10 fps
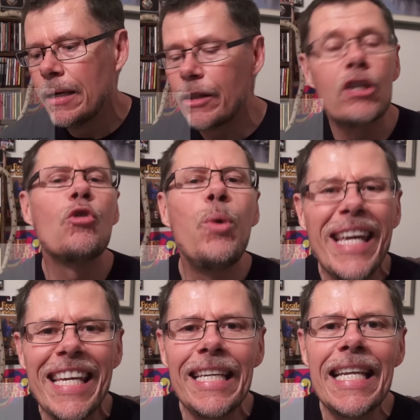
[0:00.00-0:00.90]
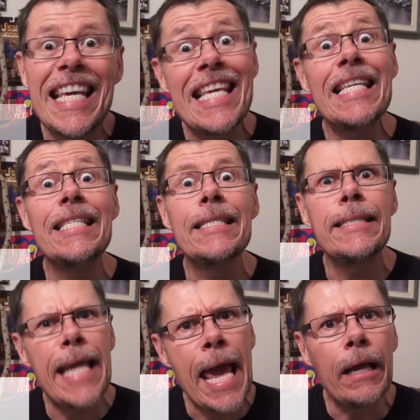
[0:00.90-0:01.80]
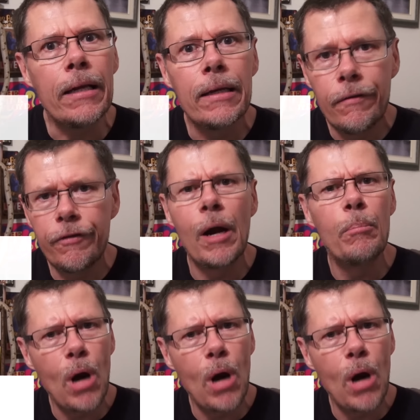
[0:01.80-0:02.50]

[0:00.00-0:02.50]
The Queen Is Dead, from